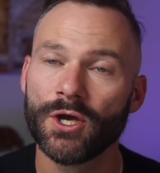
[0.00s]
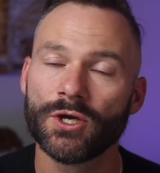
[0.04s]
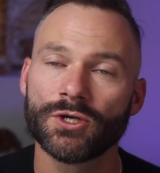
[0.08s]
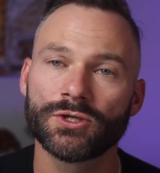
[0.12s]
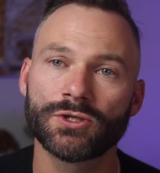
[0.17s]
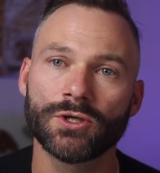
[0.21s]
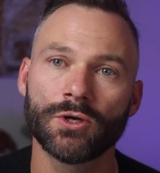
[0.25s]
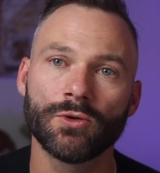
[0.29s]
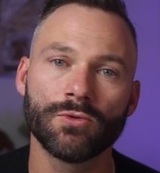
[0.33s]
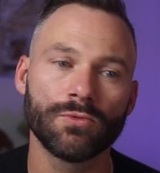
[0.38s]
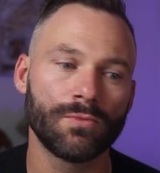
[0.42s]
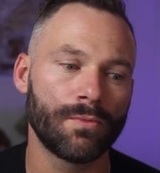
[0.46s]

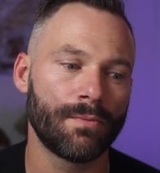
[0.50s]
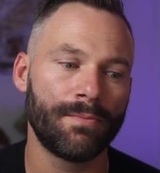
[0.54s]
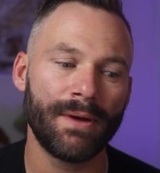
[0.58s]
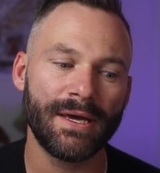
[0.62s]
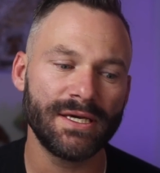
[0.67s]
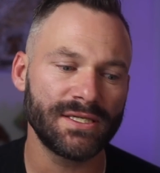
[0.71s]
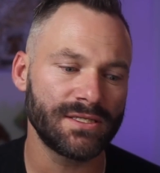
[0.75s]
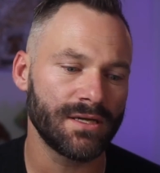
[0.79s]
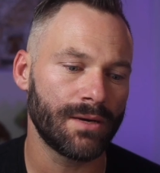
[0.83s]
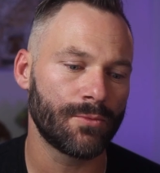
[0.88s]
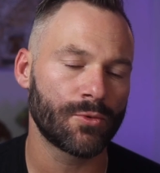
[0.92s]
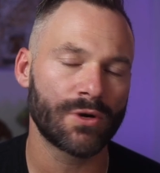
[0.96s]
So
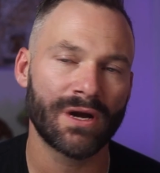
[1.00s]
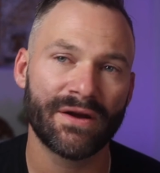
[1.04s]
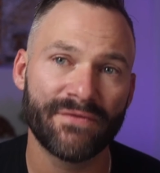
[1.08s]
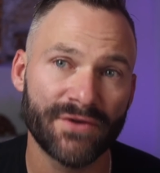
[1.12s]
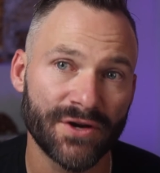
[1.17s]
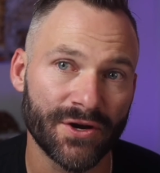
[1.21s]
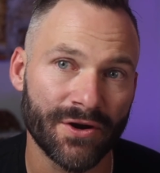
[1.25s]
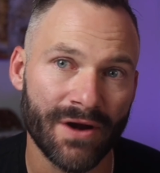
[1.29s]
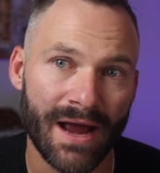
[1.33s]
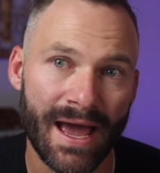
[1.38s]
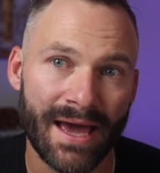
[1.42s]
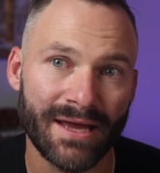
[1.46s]
based on wherever
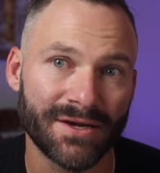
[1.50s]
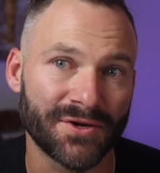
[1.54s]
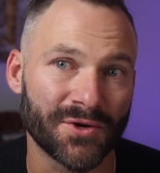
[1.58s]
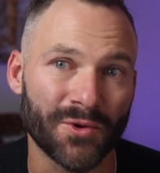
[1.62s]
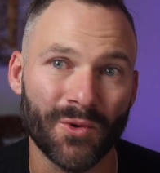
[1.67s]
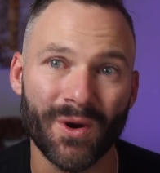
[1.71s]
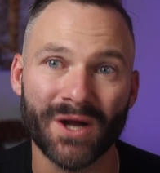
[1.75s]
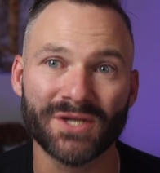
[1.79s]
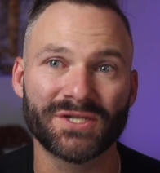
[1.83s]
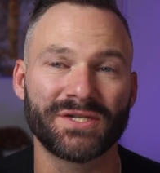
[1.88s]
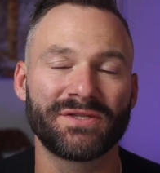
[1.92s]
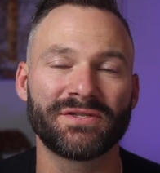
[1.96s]
you're at and you're
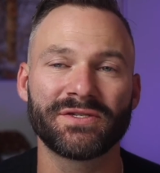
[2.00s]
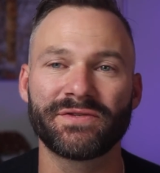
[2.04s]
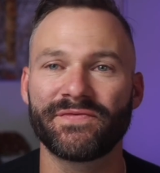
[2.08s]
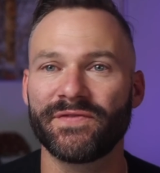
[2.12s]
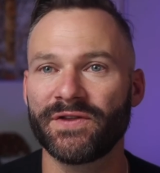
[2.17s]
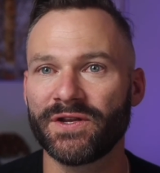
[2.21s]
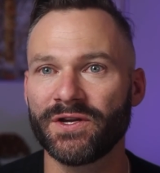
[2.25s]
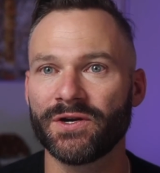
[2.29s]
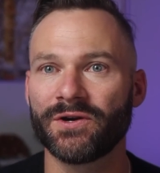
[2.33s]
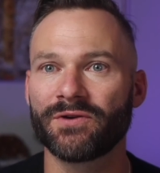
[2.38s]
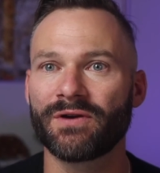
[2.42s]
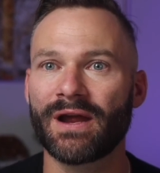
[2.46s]
watching this
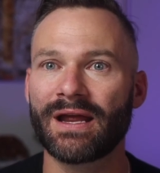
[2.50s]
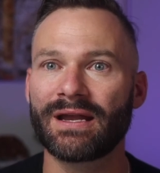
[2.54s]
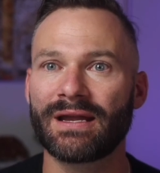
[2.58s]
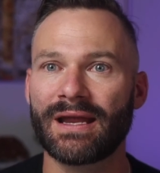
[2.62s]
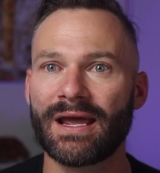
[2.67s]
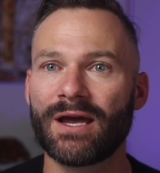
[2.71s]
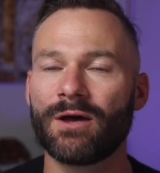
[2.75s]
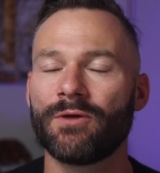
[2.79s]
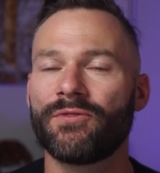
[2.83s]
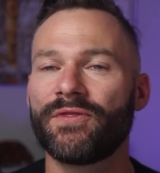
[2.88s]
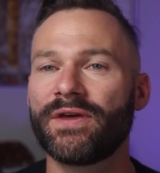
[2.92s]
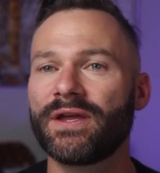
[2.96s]
video right
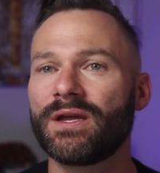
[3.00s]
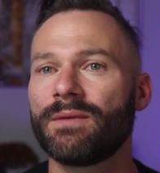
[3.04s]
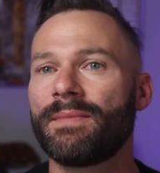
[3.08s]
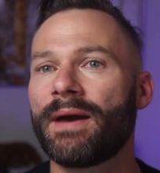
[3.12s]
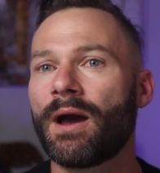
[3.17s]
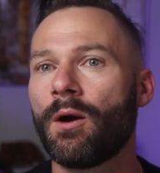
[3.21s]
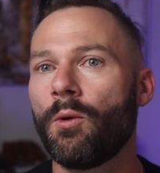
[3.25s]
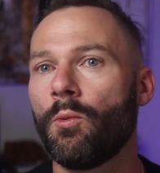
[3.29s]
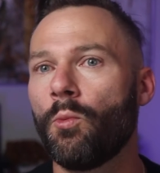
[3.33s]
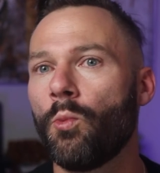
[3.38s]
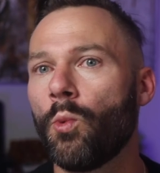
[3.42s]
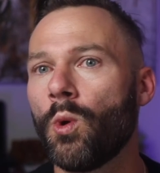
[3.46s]
now, think
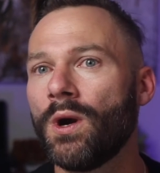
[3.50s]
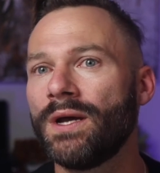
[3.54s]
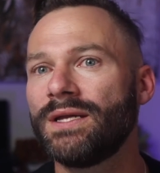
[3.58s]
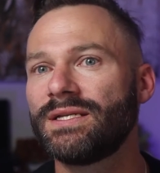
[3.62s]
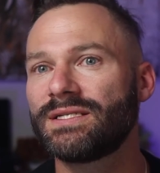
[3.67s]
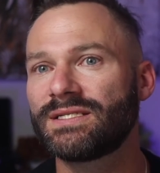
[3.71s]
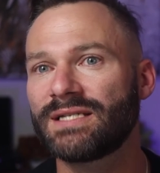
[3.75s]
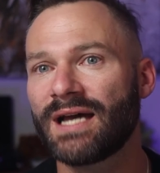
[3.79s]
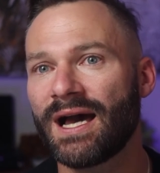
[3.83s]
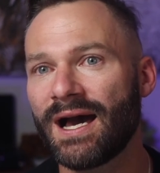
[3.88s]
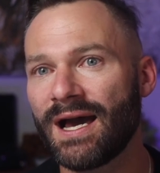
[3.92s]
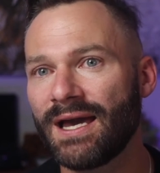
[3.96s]
about
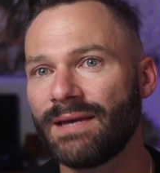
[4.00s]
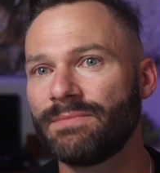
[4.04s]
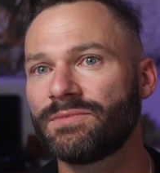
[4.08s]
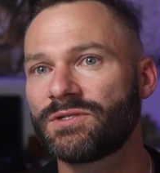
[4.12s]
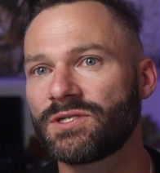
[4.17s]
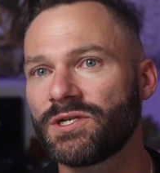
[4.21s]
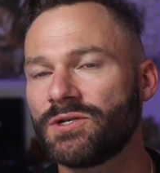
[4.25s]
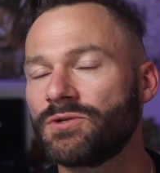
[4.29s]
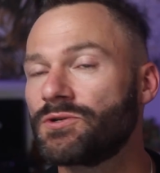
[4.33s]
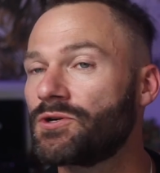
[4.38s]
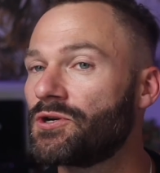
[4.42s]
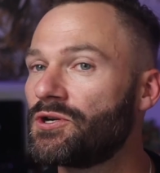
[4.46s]
what time
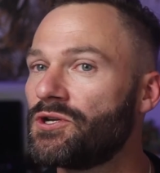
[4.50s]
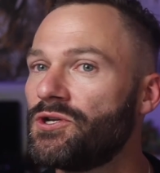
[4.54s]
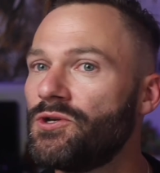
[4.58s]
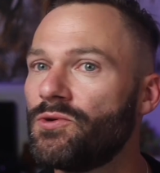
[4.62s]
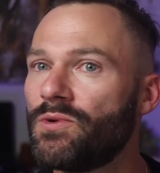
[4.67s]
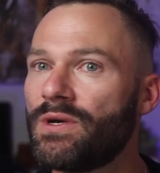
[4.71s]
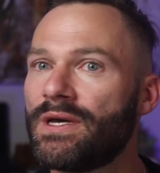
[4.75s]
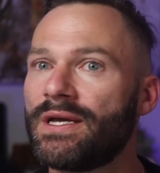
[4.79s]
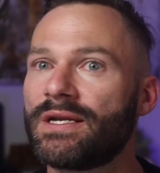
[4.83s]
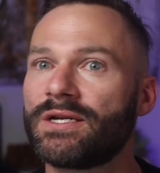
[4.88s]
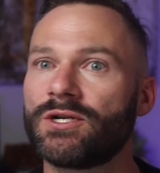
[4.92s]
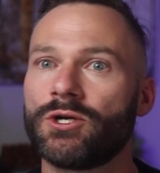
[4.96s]
zone are
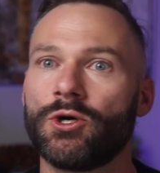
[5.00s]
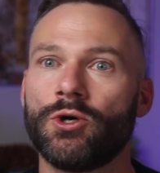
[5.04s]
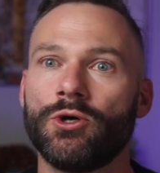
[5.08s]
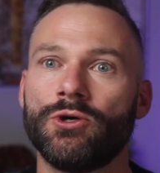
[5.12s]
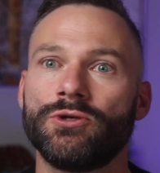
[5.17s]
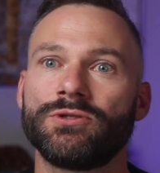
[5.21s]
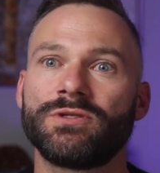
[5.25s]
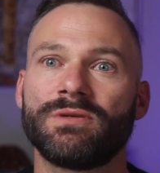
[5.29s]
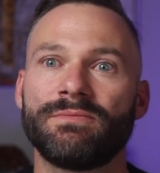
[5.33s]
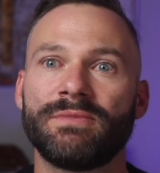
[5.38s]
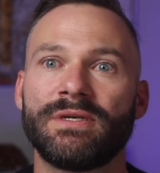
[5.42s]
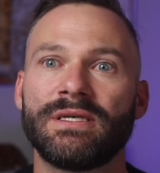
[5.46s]
you in, and
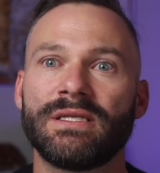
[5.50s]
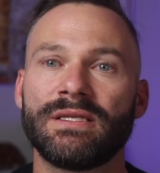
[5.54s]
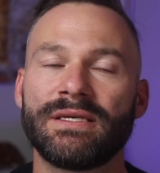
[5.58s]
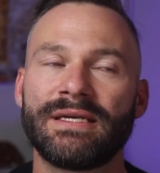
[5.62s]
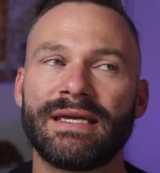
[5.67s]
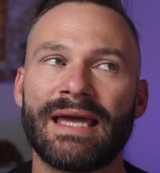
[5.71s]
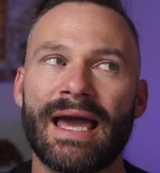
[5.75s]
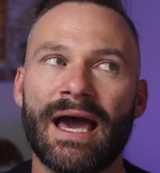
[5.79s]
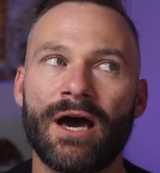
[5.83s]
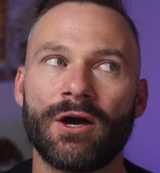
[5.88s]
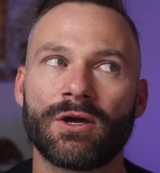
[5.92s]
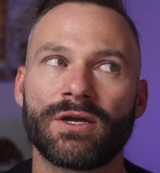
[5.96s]

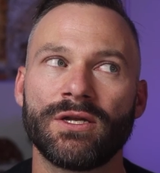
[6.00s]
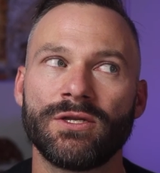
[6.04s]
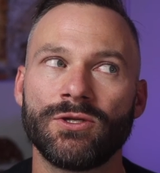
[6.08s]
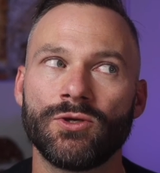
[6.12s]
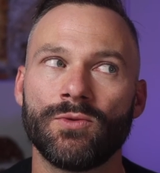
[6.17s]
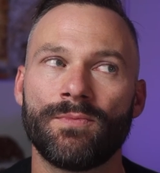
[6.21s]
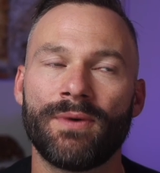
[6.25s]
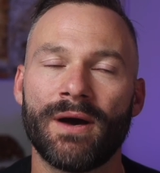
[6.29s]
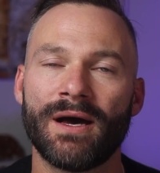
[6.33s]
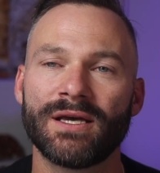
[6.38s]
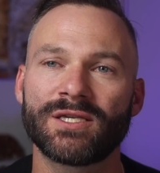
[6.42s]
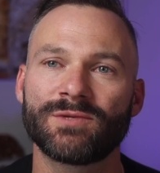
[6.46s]
ultimately, how can
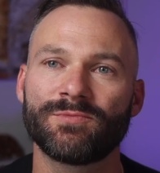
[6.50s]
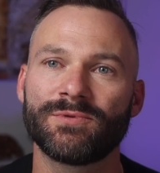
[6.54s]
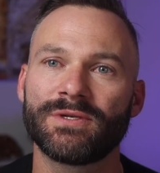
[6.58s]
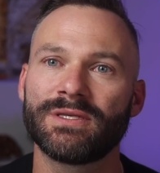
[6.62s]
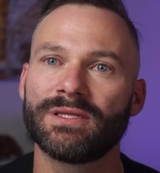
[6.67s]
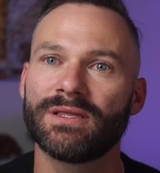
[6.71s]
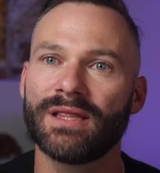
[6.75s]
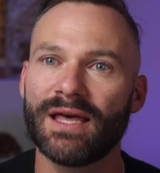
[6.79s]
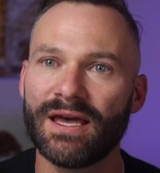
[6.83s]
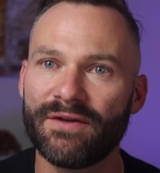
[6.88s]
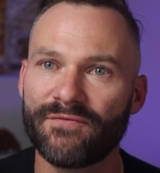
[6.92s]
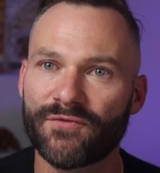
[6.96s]
you possibly
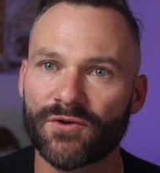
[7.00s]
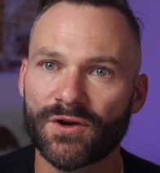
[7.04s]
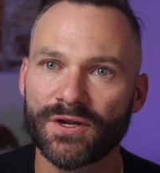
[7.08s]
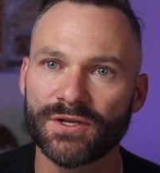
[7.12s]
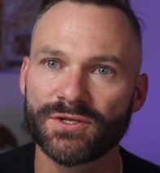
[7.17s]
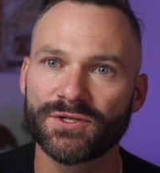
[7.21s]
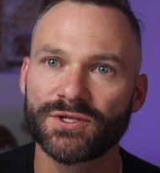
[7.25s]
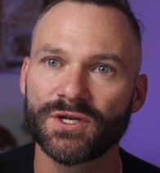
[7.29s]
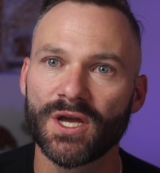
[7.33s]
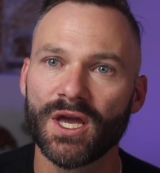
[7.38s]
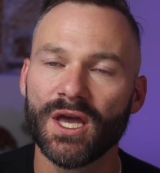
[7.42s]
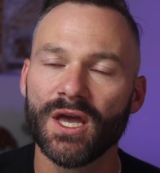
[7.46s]

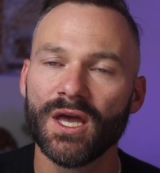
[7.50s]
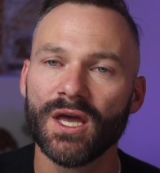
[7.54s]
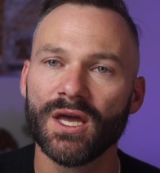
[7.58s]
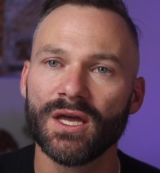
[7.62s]
leverage,